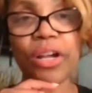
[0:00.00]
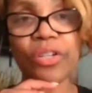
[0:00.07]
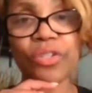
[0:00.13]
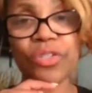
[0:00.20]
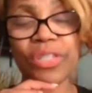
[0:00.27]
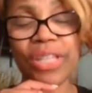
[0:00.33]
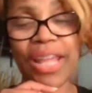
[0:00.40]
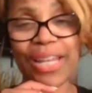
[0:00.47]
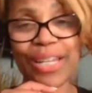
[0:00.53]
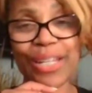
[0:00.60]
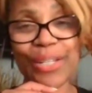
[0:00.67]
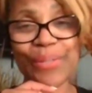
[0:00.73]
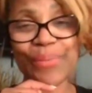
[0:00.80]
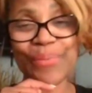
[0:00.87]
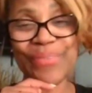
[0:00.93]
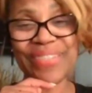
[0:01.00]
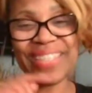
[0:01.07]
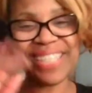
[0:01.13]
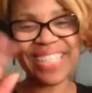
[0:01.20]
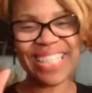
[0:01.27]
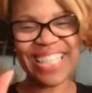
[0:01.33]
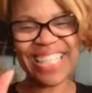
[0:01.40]
understanding.
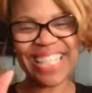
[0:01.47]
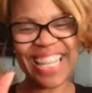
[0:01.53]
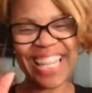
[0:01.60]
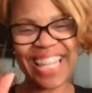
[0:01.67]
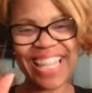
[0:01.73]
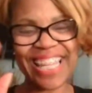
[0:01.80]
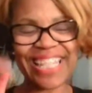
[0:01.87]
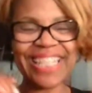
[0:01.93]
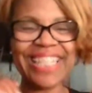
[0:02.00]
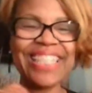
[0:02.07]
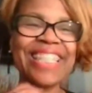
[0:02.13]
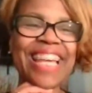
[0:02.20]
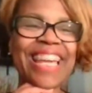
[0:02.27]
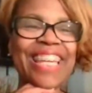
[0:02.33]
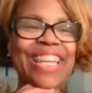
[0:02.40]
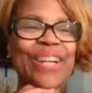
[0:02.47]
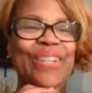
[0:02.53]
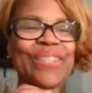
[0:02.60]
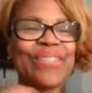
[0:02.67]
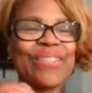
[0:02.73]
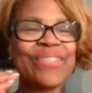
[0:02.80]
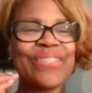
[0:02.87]
See you then. Take
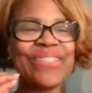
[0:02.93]
care.